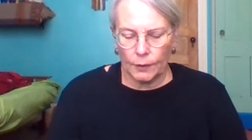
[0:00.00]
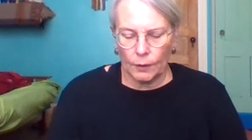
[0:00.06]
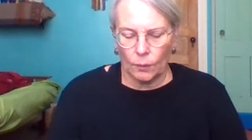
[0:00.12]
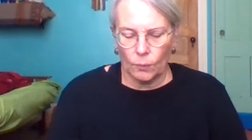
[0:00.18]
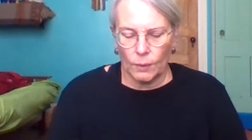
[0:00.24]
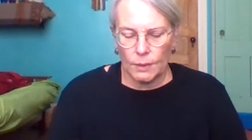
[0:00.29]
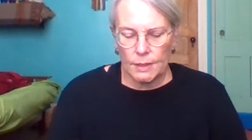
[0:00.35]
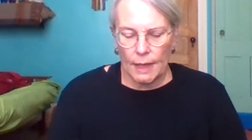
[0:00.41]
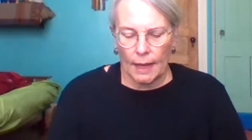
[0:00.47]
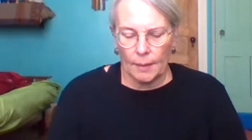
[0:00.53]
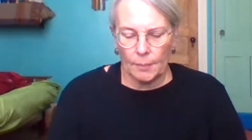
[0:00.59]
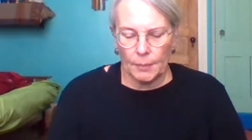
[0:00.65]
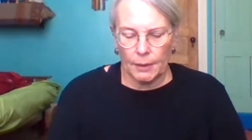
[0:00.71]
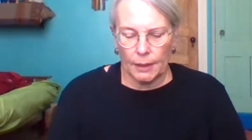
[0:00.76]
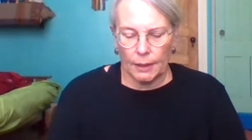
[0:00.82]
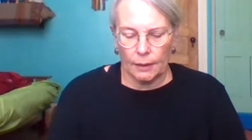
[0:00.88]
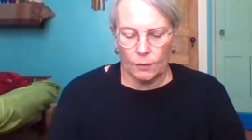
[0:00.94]
what's
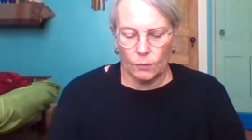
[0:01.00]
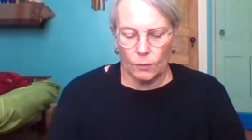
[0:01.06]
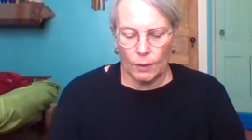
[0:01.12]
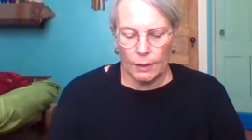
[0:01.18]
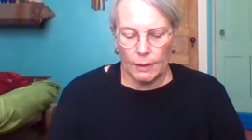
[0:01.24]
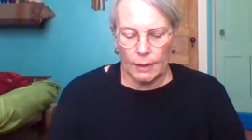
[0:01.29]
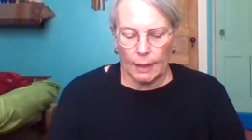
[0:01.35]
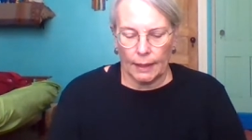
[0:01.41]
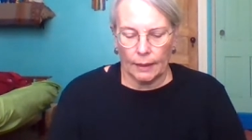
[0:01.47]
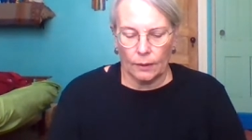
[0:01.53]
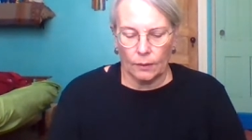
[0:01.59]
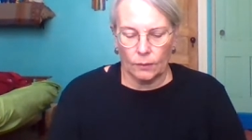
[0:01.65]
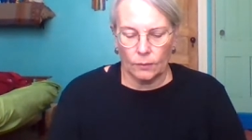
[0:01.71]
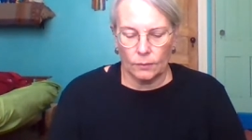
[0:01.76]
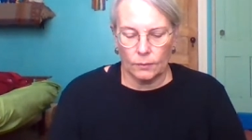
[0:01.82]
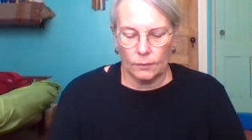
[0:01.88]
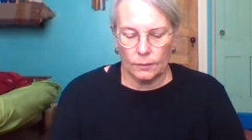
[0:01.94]
happening right
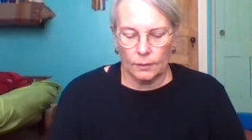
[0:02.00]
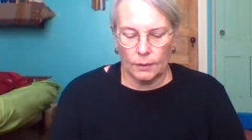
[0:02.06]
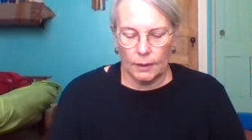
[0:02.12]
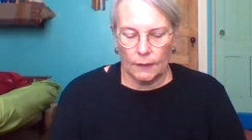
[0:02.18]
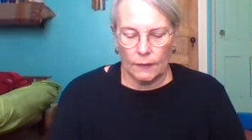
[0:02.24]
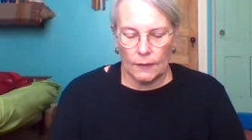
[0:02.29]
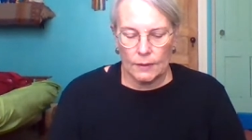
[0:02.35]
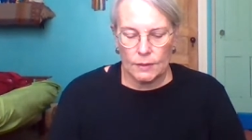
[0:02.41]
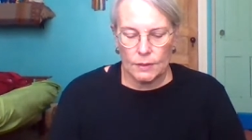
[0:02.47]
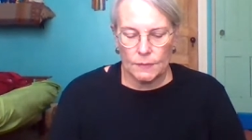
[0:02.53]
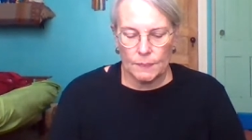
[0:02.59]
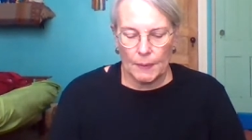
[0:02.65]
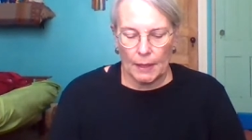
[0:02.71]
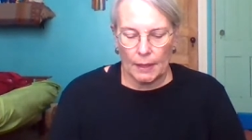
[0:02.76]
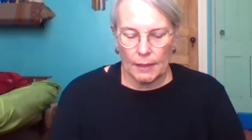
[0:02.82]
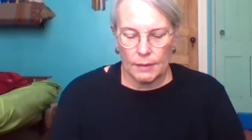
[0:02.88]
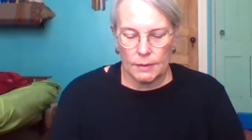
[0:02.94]
now in this
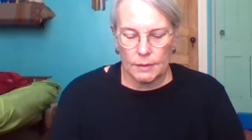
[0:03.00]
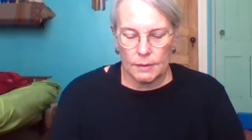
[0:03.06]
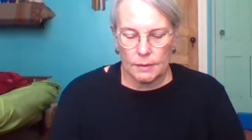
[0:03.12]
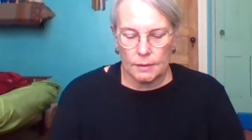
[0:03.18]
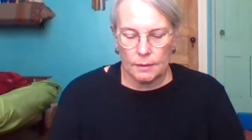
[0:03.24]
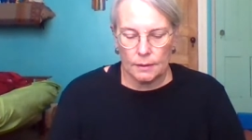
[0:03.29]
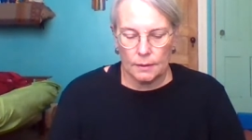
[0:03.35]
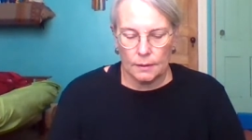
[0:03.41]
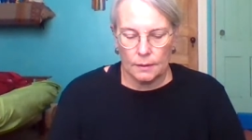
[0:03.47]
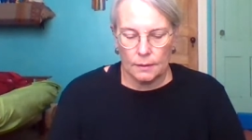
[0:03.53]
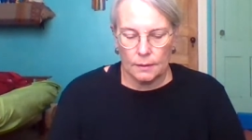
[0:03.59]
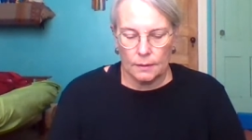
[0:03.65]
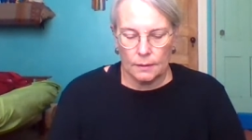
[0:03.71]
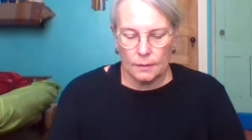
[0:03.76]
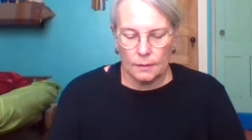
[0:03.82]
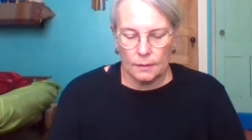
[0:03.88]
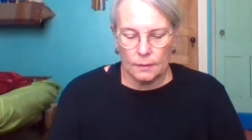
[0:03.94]
space.
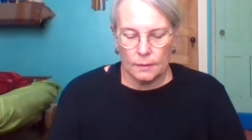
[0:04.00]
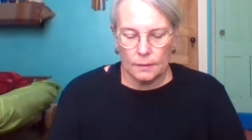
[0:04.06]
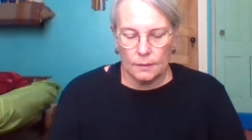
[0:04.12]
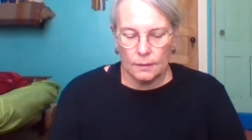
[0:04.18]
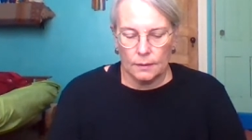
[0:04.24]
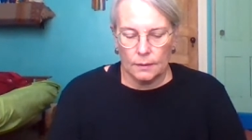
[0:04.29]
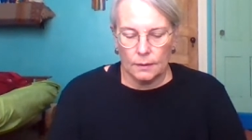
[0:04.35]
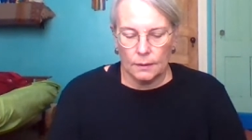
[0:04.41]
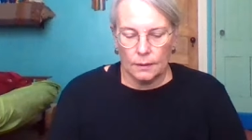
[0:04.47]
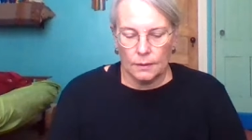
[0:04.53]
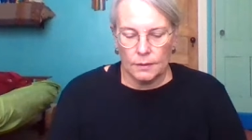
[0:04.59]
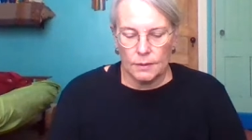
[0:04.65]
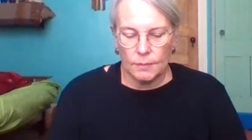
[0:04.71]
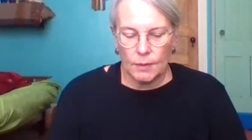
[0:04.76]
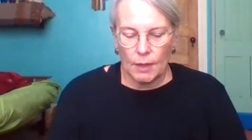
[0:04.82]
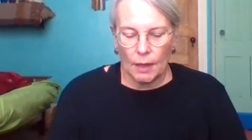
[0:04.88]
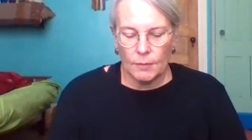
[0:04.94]

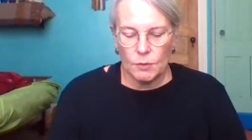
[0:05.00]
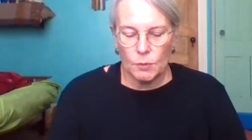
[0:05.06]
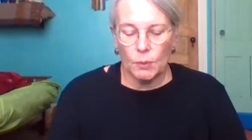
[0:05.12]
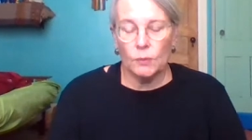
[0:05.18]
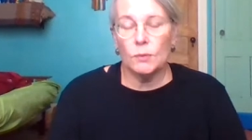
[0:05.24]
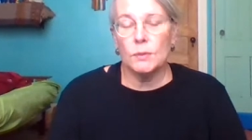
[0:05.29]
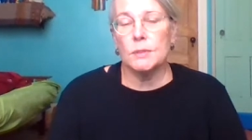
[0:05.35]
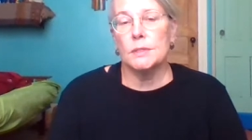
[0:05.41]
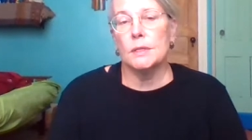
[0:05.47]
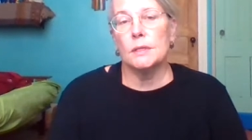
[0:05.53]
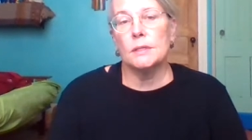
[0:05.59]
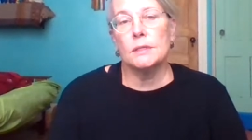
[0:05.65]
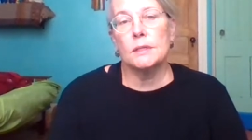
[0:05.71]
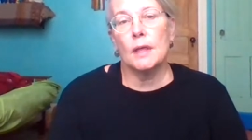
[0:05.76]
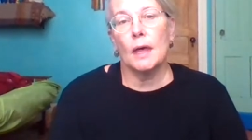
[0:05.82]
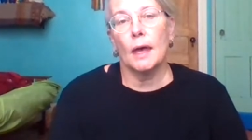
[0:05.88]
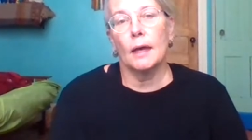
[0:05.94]
Sometimes we
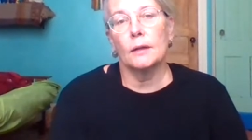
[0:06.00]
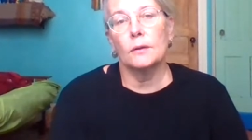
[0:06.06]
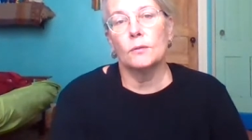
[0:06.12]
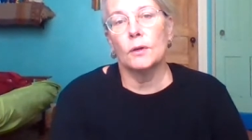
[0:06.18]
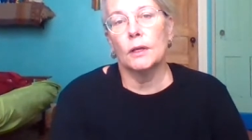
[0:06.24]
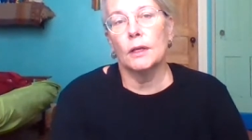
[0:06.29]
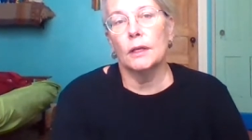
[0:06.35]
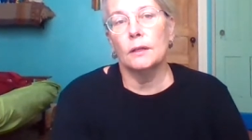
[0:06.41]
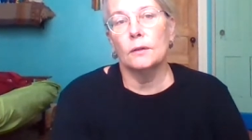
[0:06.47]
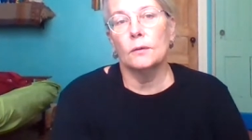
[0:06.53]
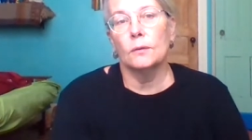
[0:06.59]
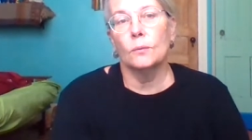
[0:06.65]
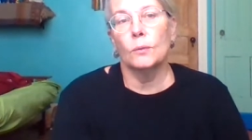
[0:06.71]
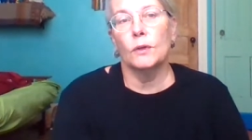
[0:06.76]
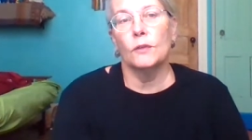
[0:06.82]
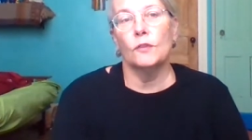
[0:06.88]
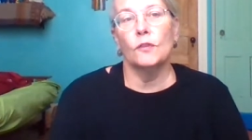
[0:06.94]
resist that, right?
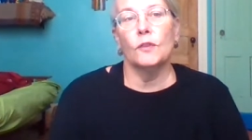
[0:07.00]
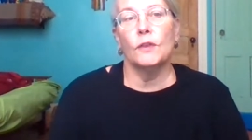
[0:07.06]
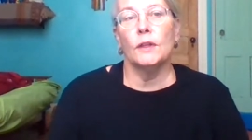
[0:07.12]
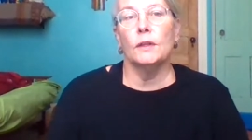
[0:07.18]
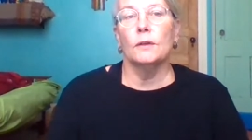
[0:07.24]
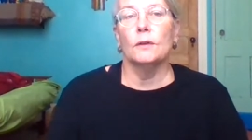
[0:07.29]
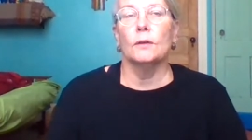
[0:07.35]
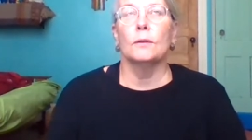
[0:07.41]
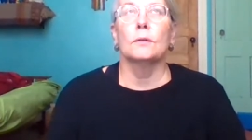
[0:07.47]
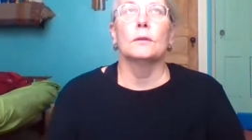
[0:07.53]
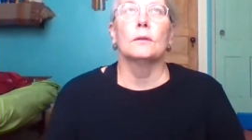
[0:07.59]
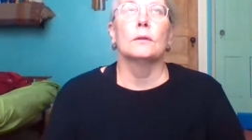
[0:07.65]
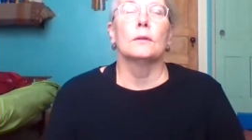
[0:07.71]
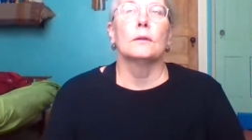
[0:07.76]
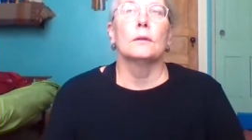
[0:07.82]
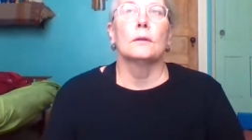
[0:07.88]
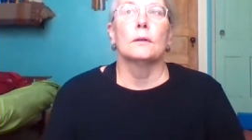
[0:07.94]
We feel
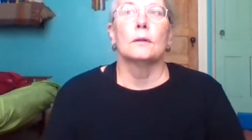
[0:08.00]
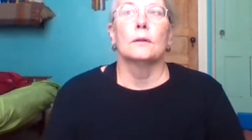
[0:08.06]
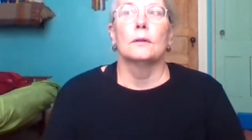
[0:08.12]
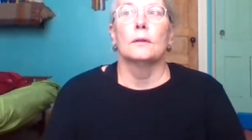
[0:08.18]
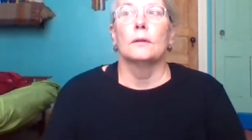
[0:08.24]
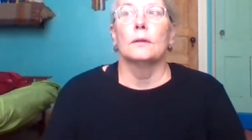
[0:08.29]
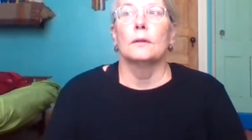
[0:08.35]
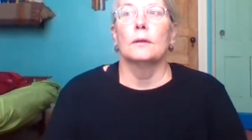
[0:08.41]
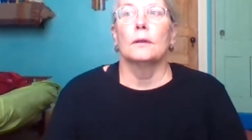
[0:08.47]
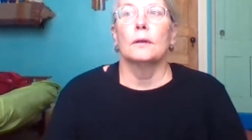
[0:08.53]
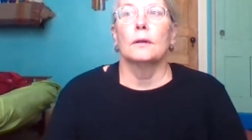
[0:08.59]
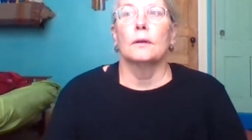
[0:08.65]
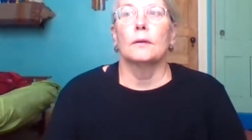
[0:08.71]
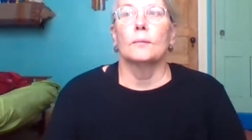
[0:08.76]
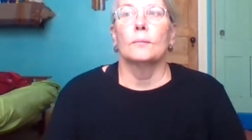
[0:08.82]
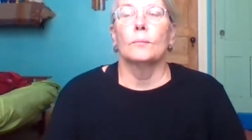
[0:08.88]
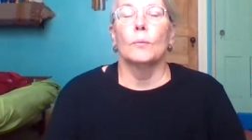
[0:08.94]

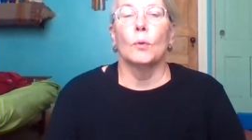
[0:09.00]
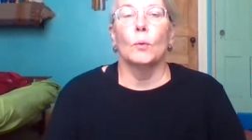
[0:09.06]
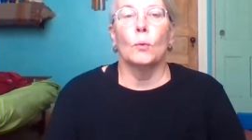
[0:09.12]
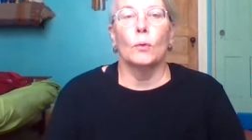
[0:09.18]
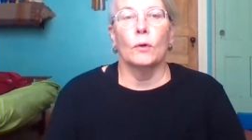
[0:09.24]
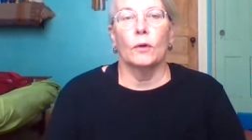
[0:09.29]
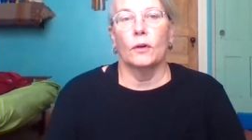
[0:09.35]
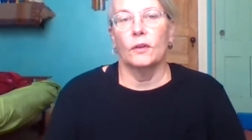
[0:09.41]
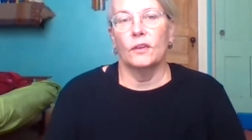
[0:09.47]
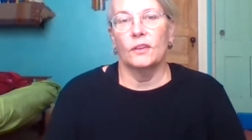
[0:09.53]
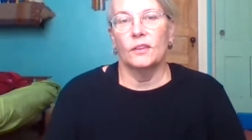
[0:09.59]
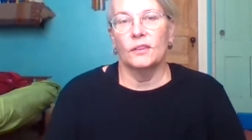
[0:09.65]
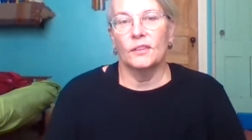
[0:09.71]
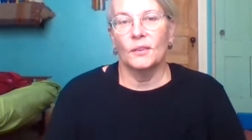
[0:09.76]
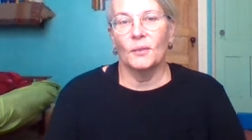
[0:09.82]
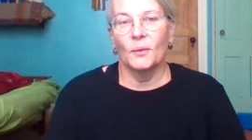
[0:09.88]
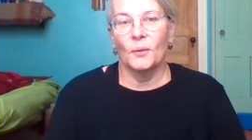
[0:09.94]
bored
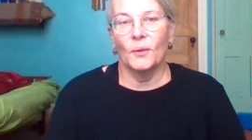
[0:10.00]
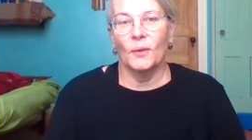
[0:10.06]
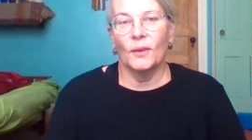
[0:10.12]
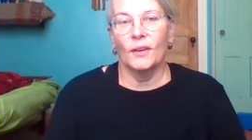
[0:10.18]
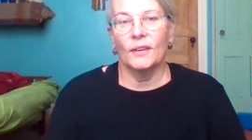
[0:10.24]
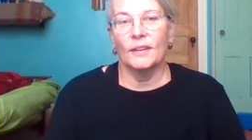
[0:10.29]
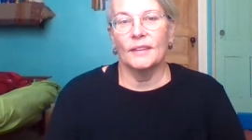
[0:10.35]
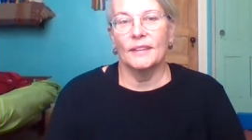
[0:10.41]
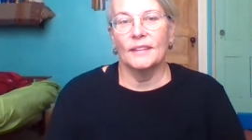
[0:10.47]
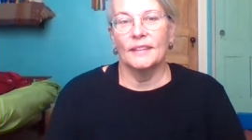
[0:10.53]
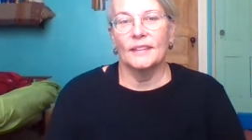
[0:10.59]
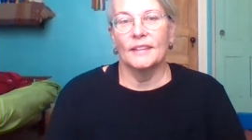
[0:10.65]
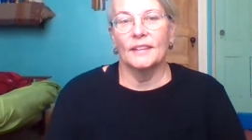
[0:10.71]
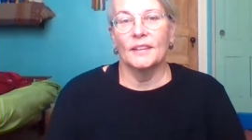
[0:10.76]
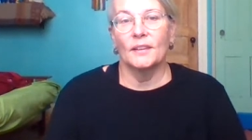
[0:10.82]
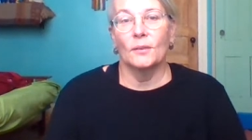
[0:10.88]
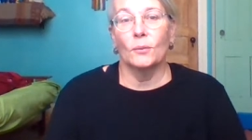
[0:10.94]
or
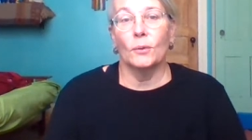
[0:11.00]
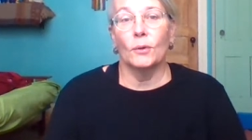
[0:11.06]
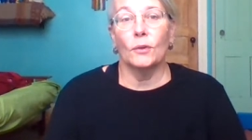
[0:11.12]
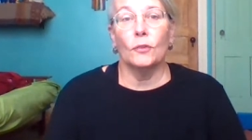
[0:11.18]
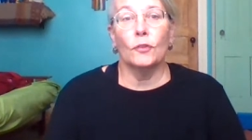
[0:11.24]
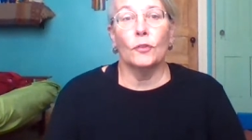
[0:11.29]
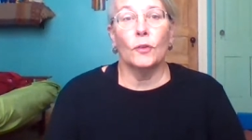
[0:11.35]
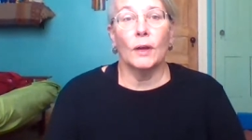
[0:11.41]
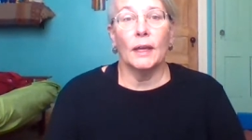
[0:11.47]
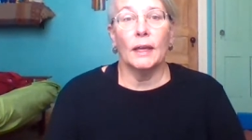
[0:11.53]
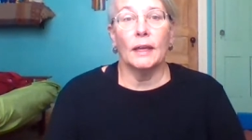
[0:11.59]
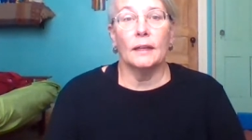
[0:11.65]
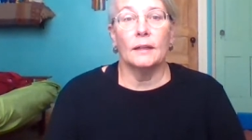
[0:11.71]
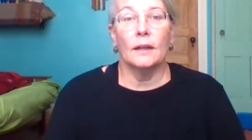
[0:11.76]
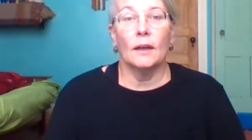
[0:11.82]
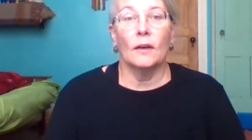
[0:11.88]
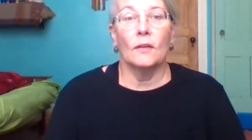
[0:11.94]
we're
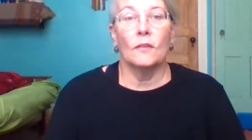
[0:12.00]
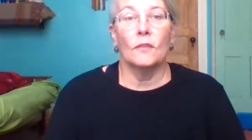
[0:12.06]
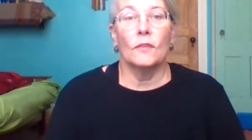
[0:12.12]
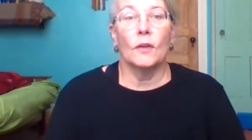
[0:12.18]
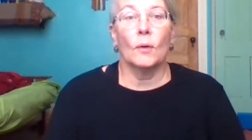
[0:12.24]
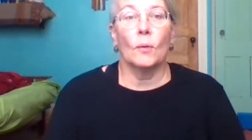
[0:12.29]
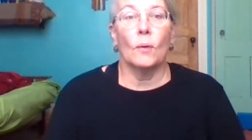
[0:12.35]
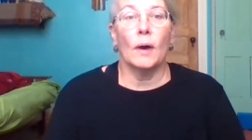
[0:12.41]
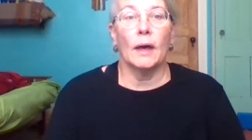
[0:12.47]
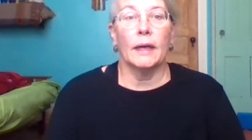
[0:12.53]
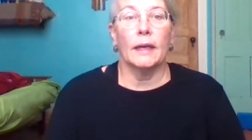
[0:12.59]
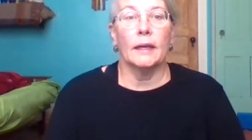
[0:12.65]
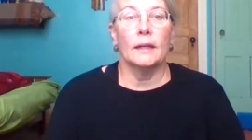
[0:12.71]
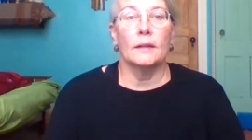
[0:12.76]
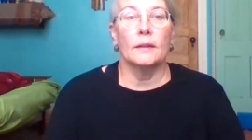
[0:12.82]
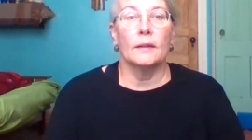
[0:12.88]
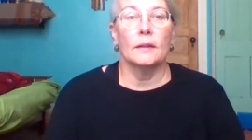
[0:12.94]
afraid of the
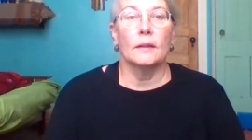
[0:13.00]
quiet.